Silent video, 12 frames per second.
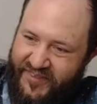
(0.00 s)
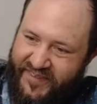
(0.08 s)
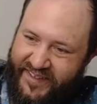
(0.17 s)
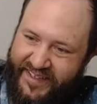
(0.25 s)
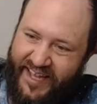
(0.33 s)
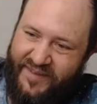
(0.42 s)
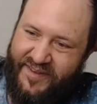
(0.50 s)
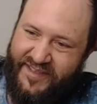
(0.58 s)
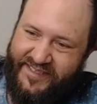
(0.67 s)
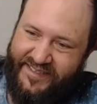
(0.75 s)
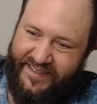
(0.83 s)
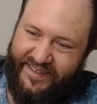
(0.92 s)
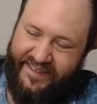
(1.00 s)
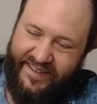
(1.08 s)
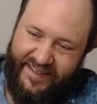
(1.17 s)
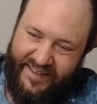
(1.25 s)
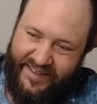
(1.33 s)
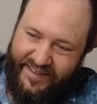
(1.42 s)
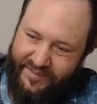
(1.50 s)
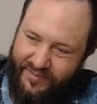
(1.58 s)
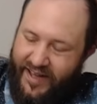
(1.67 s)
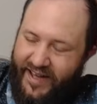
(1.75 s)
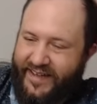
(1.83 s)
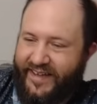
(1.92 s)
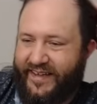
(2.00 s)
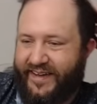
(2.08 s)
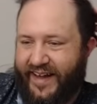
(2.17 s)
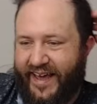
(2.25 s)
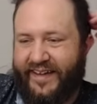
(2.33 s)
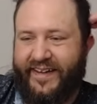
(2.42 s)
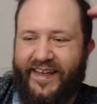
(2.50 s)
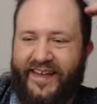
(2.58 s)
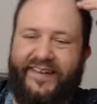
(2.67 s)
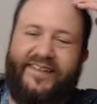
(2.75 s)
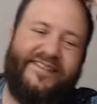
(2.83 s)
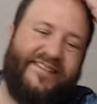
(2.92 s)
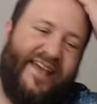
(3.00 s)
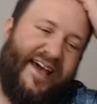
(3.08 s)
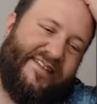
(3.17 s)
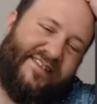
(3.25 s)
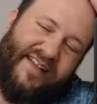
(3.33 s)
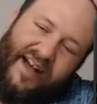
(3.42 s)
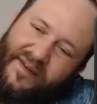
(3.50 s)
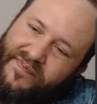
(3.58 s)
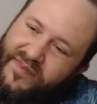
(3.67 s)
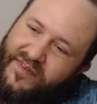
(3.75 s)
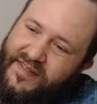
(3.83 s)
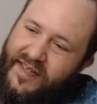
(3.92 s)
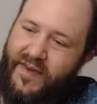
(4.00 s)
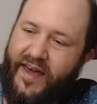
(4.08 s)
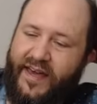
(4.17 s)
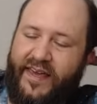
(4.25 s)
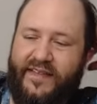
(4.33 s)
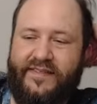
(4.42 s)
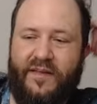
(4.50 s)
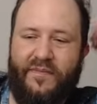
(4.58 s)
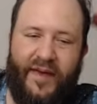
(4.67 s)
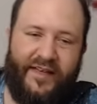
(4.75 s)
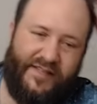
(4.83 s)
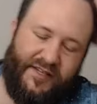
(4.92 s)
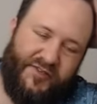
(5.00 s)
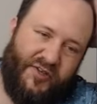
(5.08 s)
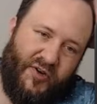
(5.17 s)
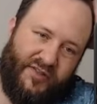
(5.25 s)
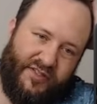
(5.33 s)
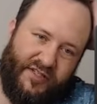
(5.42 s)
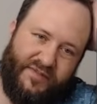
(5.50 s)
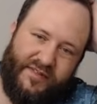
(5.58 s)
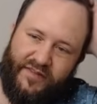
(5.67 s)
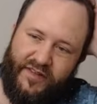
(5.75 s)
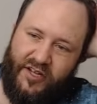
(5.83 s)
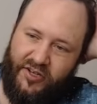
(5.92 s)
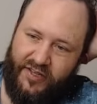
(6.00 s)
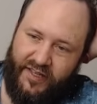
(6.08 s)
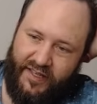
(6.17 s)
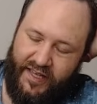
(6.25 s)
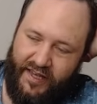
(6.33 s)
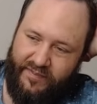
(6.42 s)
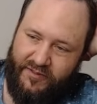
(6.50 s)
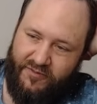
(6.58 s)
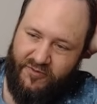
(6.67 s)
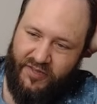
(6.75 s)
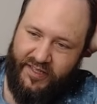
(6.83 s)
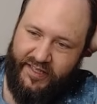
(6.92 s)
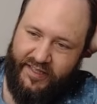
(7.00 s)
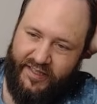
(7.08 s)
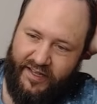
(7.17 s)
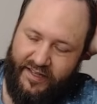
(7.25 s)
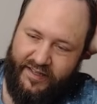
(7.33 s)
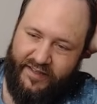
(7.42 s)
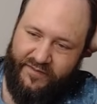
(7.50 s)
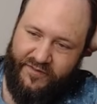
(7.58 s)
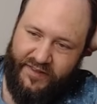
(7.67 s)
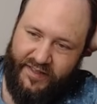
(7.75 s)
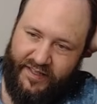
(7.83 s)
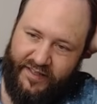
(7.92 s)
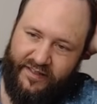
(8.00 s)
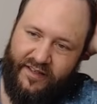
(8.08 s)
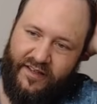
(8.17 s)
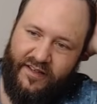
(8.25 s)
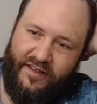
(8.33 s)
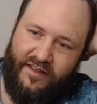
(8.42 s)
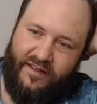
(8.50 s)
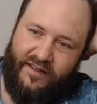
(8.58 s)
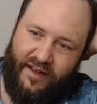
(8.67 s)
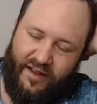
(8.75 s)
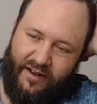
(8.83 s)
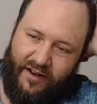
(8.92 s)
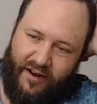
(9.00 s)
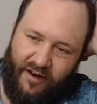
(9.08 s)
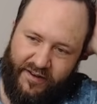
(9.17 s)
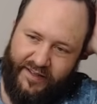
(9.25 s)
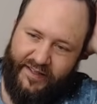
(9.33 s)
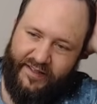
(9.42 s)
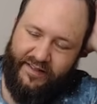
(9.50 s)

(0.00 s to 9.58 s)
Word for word: three damage and then blocking and adding, adding stats. Um, Z-Mech is the best hero in terms of the early game and really uh, for the uh, hardy